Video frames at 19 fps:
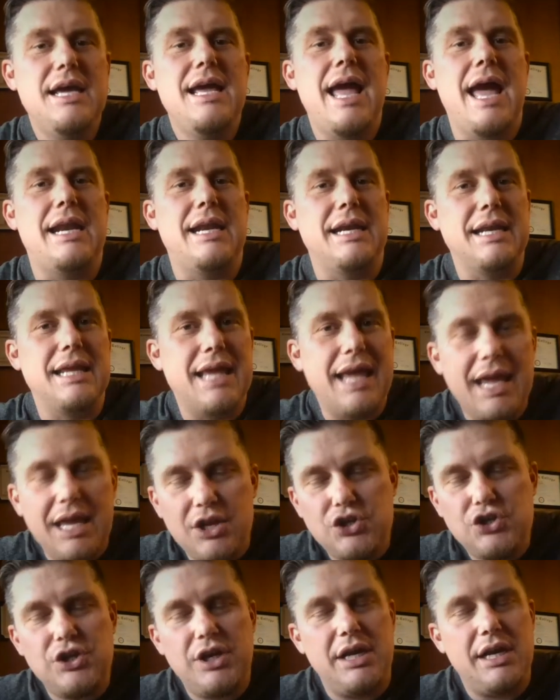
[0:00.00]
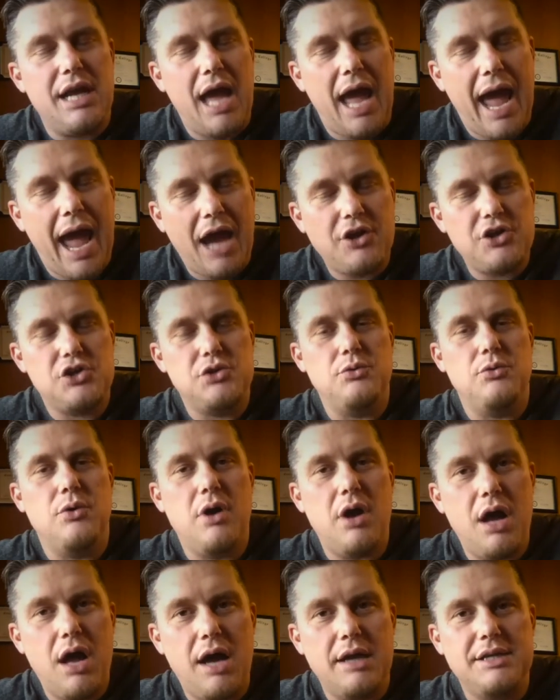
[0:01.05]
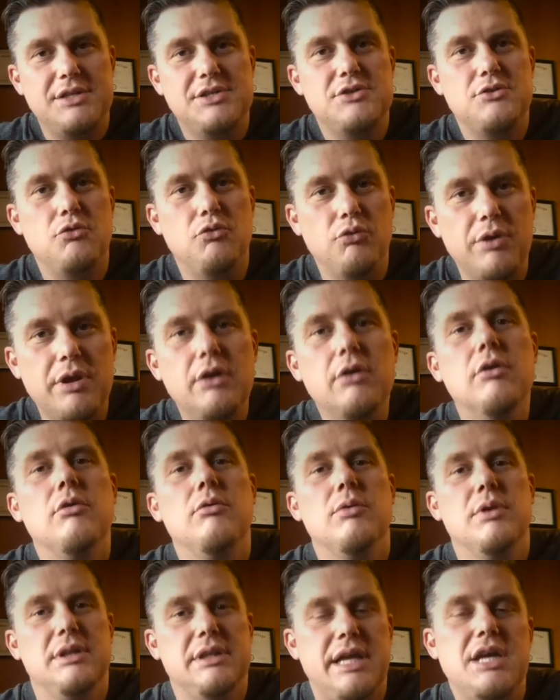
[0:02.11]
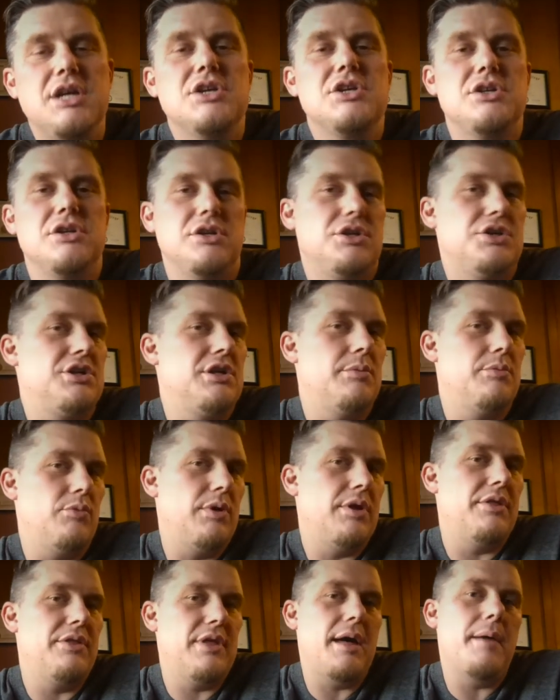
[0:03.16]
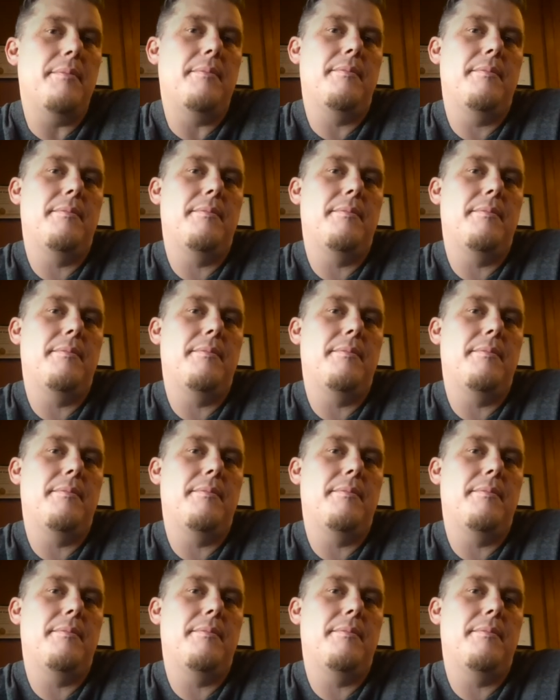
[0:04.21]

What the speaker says: and engage in actual, honest, real relationship with them.